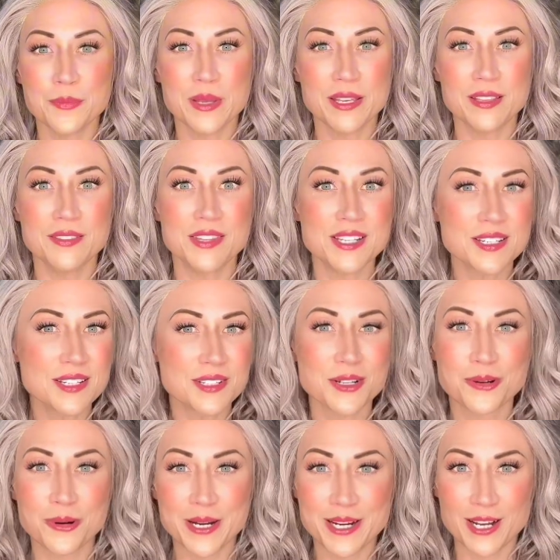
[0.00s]
This is a
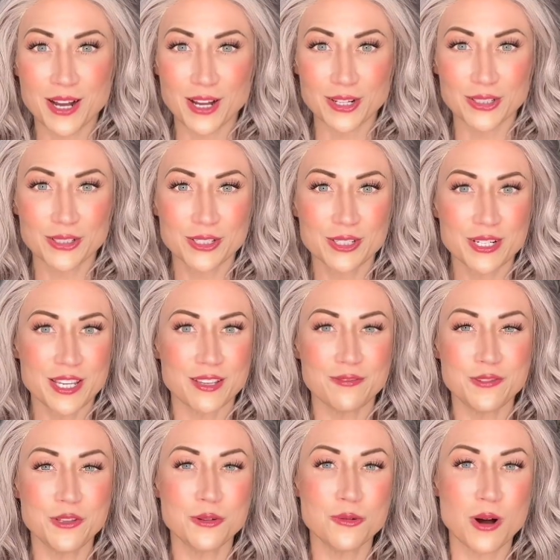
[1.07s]
great color if
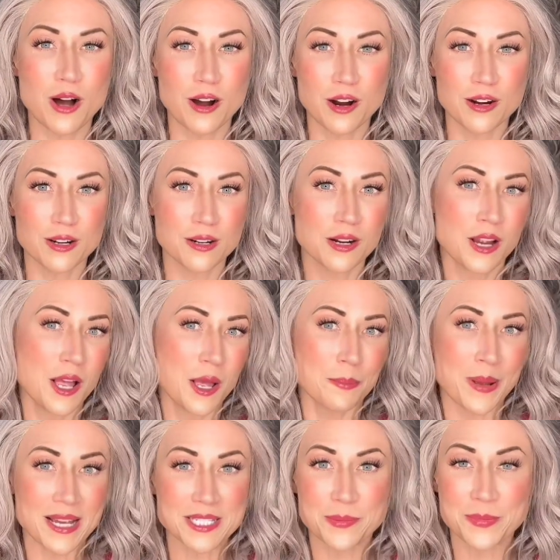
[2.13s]
you are
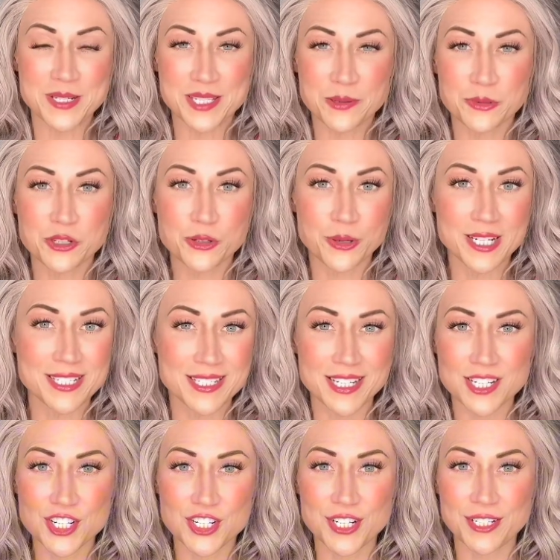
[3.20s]
possibly someone
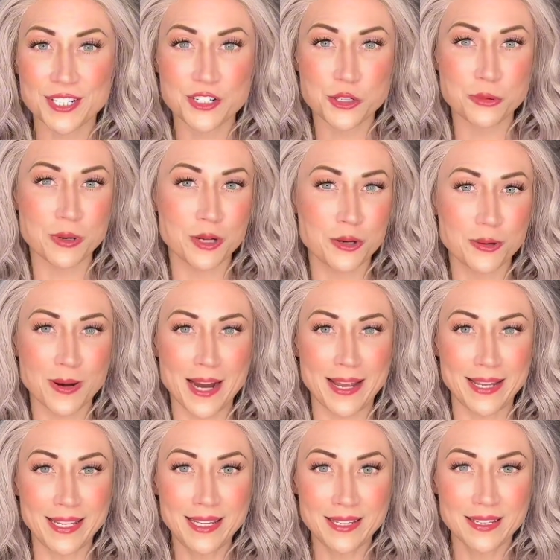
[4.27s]
transitioning into a
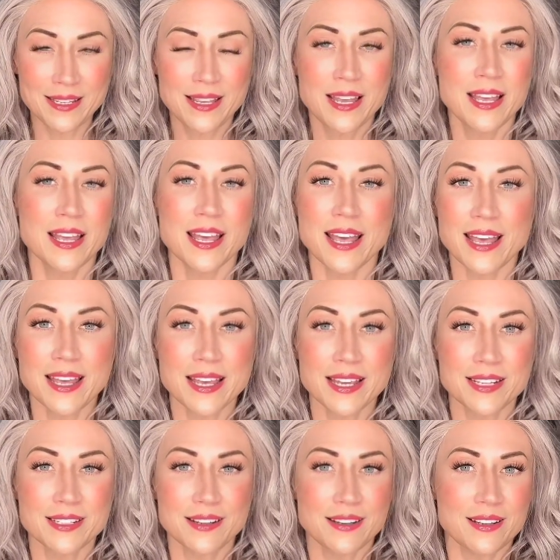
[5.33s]
gray
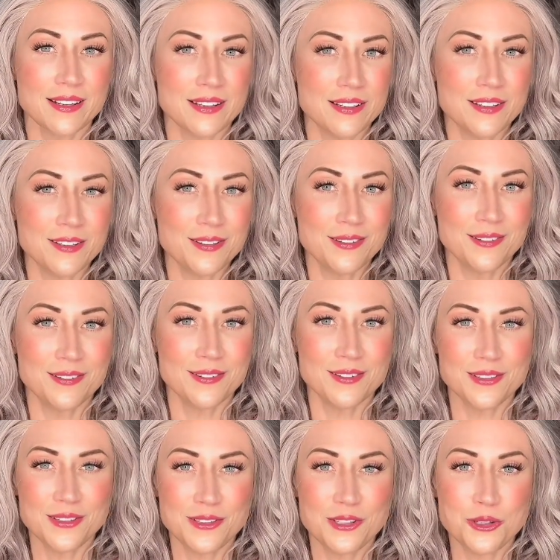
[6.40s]
and
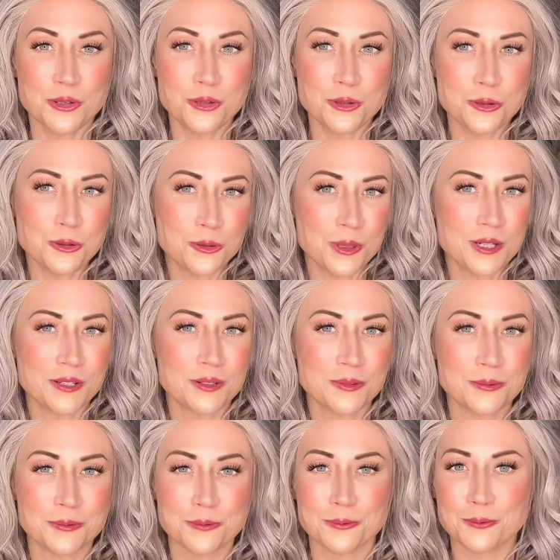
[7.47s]
you
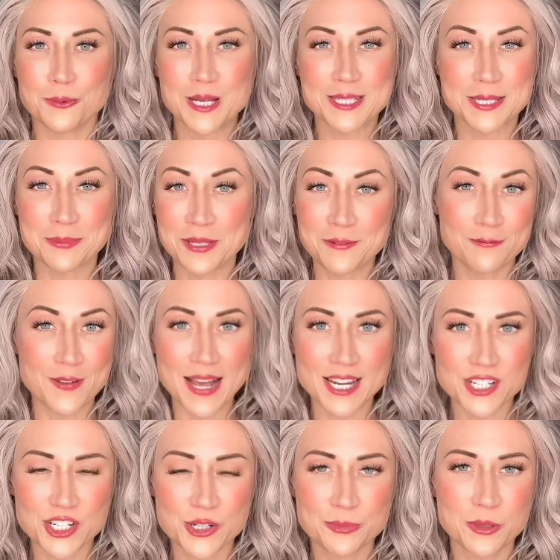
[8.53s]
want something
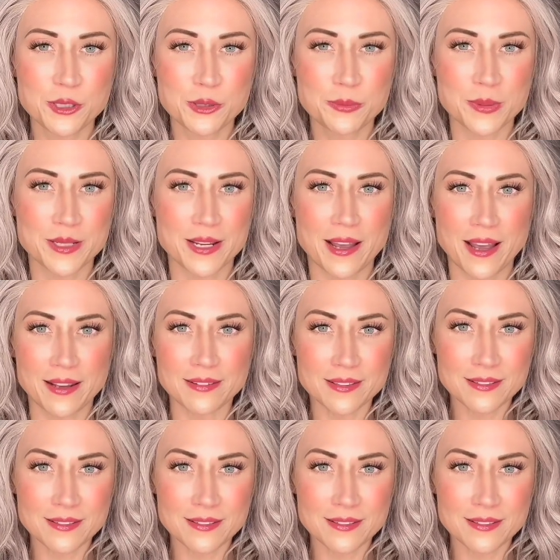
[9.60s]
fashionable but not